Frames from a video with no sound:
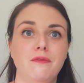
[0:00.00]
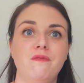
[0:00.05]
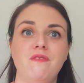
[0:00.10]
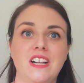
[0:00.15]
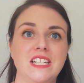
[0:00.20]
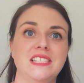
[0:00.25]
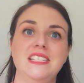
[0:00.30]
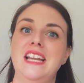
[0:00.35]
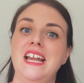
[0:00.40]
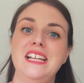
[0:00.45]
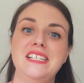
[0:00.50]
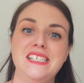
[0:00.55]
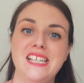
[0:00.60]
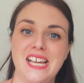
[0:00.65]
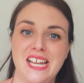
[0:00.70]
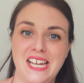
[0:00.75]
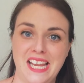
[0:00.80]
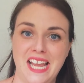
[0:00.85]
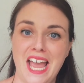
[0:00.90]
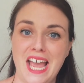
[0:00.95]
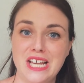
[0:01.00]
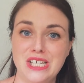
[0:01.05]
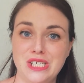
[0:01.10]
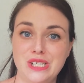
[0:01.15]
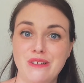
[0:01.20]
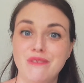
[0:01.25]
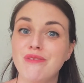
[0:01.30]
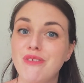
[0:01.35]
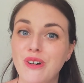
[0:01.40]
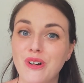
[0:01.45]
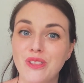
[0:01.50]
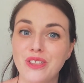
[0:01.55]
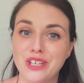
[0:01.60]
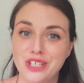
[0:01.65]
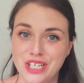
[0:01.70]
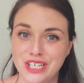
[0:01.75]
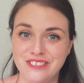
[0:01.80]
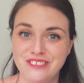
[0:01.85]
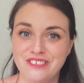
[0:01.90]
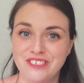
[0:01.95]
fascinating and engaging for the
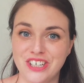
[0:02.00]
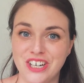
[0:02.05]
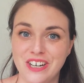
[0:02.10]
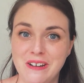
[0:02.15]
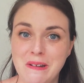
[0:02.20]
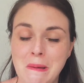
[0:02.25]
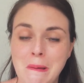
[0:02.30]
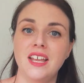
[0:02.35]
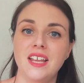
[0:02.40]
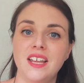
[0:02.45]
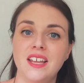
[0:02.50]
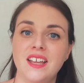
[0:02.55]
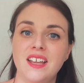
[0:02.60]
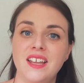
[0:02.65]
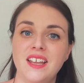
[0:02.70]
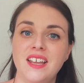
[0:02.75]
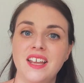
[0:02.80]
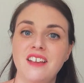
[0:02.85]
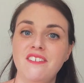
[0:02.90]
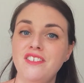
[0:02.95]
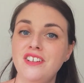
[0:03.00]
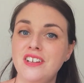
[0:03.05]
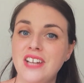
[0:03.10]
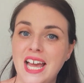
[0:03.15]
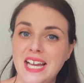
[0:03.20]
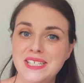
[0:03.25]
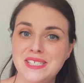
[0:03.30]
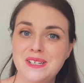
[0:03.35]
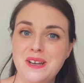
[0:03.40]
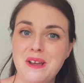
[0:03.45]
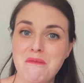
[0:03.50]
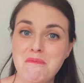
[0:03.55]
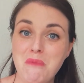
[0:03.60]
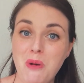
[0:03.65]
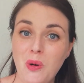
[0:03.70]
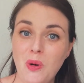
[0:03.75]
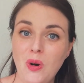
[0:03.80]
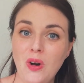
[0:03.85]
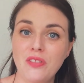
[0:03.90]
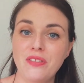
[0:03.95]
children. If you'd like to know
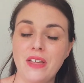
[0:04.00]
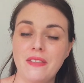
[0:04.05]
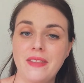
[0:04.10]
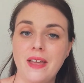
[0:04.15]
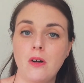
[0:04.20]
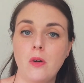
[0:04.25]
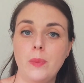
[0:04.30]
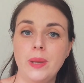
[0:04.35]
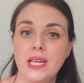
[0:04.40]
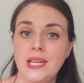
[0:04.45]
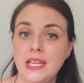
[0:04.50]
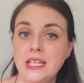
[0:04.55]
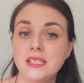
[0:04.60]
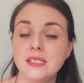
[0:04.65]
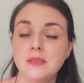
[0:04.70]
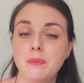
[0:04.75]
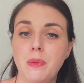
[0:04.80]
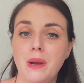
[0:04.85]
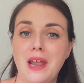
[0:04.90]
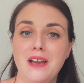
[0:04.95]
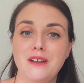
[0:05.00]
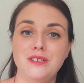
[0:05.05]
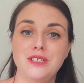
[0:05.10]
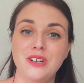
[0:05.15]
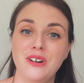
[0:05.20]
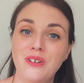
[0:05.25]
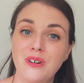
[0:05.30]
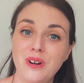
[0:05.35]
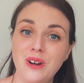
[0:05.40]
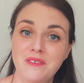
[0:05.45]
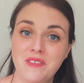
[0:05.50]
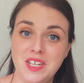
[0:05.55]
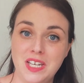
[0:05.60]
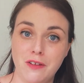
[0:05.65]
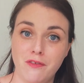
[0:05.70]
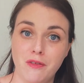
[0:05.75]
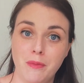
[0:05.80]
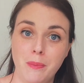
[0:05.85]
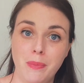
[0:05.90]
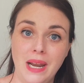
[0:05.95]
more, then there will be links below to all of the
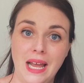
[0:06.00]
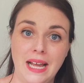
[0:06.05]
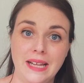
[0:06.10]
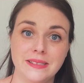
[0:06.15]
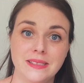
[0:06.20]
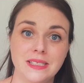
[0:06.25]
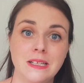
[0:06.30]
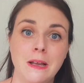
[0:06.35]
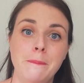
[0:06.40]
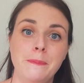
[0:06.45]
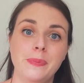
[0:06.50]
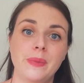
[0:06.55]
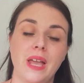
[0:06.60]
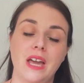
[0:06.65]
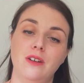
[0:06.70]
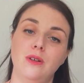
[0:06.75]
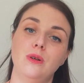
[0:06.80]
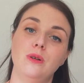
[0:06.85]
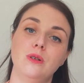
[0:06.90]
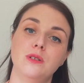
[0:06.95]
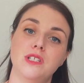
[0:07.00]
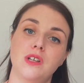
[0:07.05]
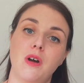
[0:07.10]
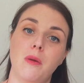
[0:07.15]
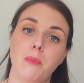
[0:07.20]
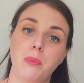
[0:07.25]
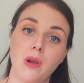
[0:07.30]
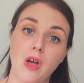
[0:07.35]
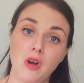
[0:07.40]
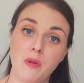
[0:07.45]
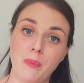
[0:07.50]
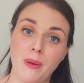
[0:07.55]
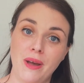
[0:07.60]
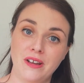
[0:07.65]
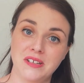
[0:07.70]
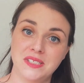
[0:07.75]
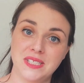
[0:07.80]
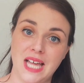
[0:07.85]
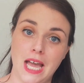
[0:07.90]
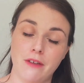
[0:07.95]
different plans, and also a blog
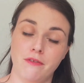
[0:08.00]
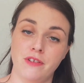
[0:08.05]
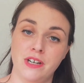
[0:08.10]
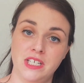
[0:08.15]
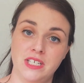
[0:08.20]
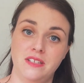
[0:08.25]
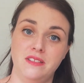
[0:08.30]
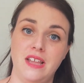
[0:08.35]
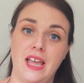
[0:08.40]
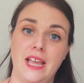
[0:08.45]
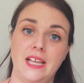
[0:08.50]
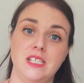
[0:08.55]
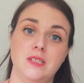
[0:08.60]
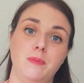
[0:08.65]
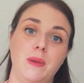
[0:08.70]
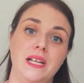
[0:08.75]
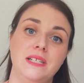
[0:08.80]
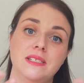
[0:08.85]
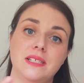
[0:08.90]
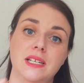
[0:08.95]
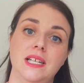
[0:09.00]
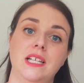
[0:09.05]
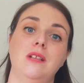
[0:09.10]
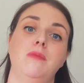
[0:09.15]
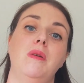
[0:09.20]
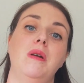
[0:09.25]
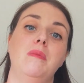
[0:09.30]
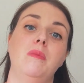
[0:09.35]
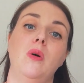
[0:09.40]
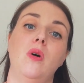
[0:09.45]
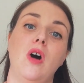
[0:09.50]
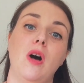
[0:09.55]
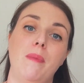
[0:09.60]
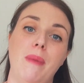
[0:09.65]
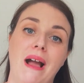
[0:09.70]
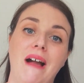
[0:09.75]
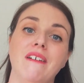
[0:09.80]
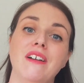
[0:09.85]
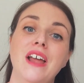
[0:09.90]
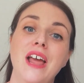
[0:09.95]
post that I've written that explains a little bit more
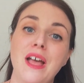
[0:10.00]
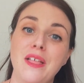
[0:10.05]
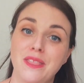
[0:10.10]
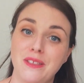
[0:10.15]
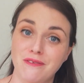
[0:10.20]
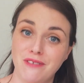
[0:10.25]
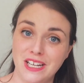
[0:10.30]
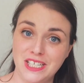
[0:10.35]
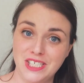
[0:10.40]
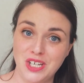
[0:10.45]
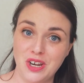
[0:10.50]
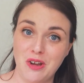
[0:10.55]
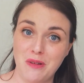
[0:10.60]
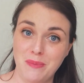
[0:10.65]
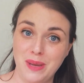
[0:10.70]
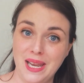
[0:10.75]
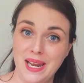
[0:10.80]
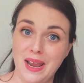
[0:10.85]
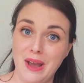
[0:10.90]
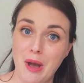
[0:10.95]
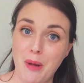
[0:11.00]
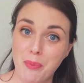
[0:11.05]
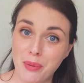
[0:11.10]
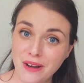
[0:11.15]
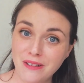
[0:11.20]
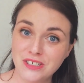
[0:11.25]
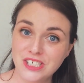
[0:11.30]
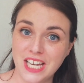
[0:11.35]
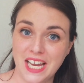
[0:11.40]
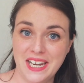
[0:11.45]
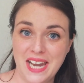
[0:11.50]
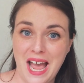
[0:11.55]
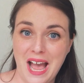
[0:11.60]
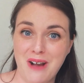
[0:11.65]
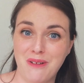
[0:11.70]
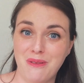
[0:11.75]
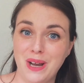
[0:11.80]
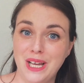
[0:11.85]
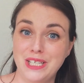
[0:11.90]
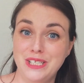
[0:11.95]
about the Reggio Emilia approach and
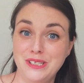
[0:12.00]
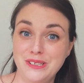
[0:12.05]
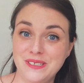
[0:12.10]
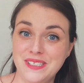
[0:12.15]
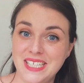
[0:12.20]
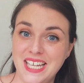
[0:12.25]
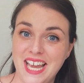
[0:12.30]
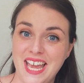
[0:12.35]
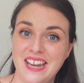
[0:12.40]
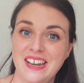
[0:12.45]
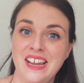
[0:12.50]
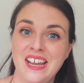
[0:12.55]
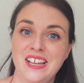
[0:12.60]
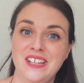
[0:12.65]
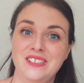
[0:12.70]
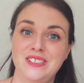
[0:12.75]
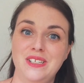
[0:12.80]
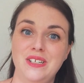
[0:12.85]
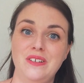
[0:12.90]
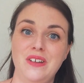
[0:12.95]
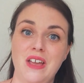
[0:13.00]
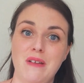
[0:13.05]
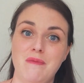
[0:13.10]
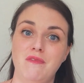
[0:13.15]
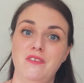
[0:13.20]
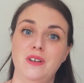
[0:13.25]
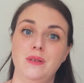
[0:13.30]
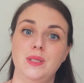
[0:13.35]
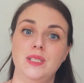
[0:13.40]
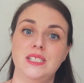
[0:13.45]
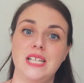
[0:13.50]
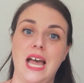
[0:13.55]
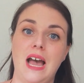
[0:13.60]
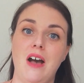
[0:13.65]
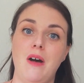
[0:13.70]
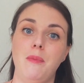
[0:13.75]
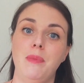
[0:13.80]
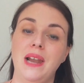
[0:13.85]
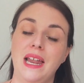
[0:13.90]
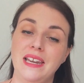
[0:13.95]
how we're using it to influence
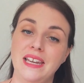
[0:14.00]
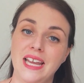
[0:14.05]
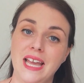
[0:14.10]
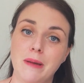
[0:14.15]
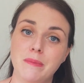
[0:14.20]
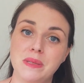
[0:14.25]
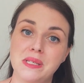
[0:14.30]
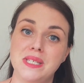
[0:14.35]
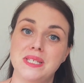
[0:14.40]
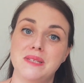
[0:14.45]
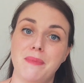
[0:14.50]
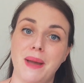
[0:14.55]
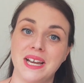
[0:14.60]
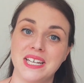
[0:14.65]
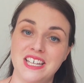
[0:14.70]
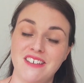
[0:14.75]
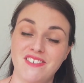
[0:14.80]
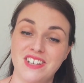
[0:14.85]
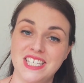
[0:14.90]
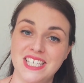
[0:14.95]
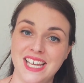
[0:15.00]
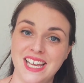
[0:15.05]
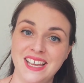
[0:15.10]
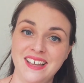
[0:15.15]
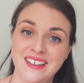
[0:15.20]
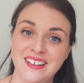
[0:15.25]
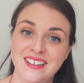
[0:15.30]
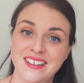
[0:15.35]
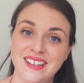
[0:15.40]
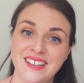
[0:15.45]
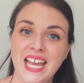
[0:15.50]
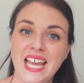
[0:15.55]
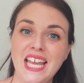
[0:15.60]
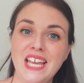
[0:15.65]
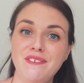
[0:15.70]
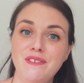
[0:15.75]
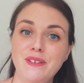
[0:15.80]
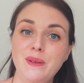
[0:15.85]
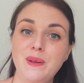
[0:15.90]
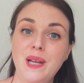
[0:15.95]
our planning at Mrs. Mactivity.
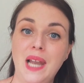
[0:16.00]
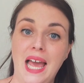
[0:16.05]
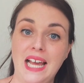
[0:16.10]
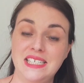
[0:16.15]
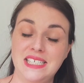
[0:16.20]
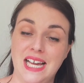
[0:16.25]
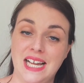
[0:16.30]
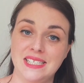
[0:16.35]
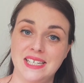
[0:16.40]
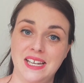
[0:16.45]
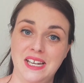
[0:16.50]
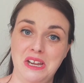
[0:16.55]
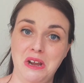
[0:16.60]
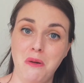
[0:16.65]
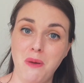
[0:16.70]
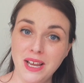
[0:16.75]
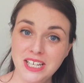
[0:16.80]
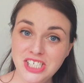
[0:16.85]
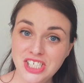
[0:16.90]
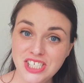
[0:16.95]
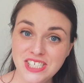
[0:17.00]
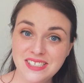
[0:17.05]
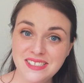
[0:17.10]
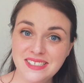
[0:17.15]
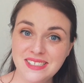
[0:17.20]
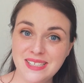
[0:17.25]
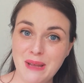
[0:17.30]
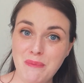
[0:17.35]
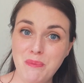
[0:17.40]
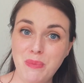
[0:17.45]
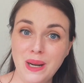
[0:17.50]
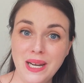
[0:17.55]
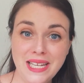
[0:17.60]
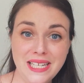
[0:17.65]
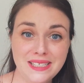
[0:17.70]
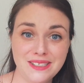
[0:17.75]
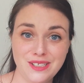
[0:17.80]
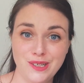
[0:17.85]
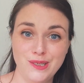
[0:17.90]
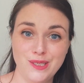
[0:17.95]
If you'd like to ask any questions, then
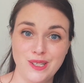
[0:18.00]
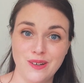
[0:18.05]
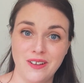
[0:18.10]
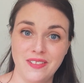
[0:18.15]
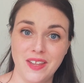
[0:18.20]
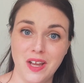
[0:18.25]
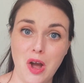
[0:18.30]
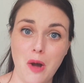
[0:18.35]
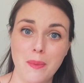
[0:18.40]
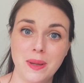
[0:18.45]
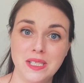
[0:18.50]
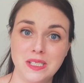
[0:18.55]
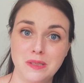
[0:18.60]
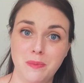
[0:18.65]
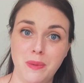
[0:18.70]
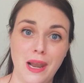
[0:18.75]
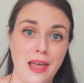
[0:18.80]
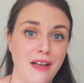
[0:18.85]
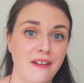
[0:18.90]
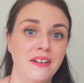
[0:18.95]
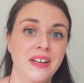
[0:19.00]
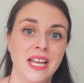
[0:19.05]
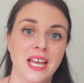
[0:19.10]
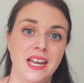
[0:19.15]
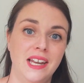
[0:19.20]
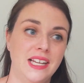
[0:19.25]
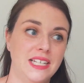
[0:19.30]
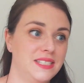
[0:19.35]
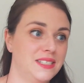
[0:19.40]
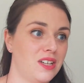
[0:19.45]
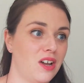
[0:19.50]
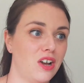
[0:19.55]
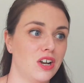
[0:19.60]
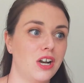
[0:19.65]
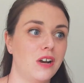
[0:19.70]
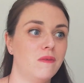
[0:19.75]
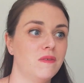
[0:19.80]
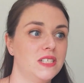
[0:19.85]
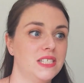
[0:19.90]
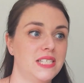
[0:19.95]
please do so in the comments below. Let's start a
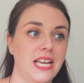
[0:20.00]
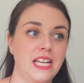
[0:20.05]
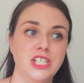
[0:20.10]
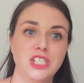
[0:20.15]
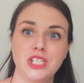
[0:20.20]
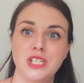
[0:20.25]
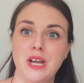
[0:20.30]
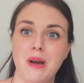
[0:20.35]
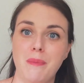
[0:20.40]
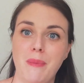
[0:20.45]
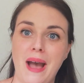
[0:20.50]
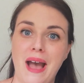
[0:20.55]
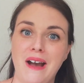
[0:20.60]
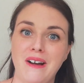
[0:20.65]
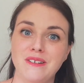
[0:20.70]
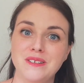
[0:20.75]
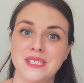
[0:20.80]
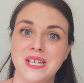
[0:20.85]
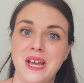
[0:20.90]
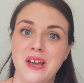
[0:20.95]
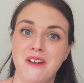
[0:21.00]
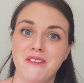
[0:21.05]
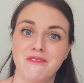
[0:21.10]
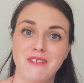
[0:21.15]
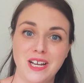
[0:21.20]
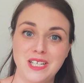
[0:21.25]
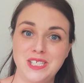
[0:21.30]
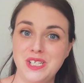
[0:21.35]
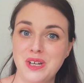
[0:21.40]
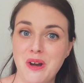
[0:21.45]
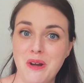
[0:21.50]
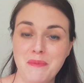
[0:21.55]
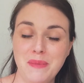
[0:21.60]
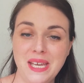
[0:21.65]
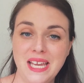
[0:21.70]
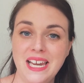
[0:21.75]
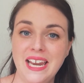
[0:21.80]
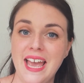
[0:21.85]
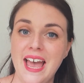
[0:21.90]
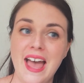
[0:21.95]
conversation about Reggio
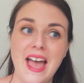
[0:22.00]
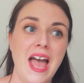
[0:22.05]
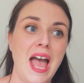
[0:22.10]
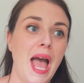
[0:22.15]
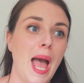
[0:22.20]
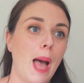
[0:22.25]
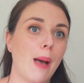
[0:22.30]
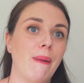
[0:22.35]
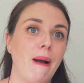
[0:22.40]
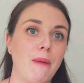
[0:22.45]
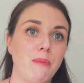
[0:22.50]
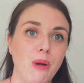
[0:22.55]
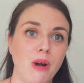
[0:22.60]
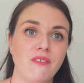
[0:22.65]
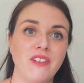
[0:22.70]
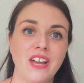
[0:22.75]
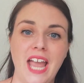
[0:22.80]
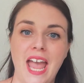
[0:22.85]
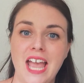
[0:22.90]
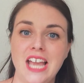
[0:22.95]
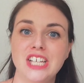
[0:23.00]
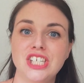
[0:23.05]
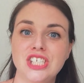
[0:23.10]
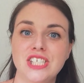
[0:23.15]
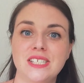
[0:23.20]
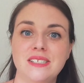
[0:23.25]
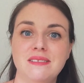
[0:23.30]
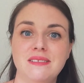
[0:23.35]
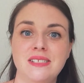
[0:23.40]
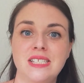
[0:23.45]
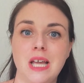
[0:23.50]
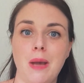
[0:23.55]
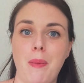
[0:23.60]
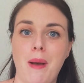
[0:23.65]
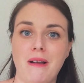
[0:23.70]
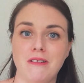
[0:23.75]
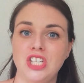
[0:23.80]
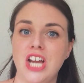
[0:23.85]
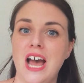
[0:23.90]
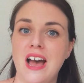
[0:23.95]
Emilia, about provocations,
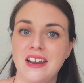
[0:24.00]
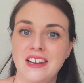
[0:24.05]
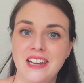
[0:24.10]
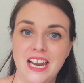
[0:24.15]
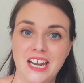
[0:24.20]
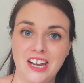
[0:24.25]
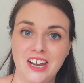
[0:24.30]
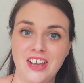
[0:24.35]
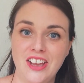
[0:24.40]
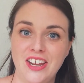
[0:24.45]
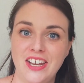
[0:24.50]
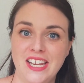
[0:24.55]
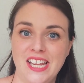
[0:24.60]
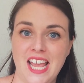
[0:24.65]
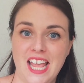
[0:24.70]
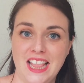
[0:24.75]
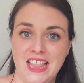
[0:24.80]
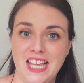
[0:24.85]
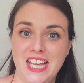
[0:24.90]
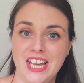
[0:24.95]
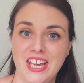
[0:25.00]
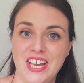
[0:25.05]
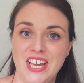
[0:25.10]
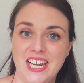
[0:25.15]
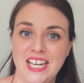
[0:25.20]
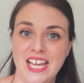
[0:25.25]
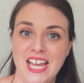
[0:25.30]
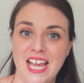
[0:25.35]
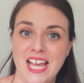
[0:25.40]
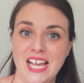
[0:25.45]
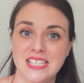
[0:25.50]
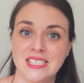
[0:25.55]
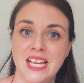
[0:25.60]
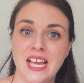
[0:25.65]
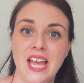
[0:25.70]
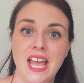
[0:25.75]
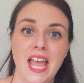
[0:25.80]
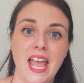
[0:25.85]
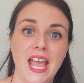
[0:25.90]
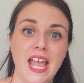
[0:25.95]
about child-led learning in the early years.
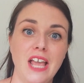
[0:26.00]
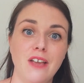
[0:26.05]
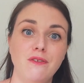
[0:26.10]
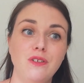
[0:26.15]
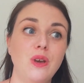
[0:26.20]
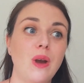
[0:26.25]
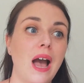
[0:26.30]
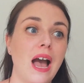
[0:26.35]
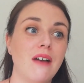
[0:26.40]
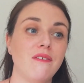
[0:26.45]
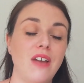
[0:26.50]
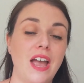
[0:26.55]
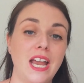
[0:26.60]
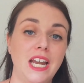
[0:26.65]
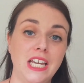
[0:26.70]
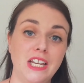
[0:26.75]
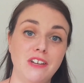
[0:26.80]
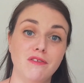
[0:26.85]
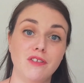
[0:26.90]
If you have any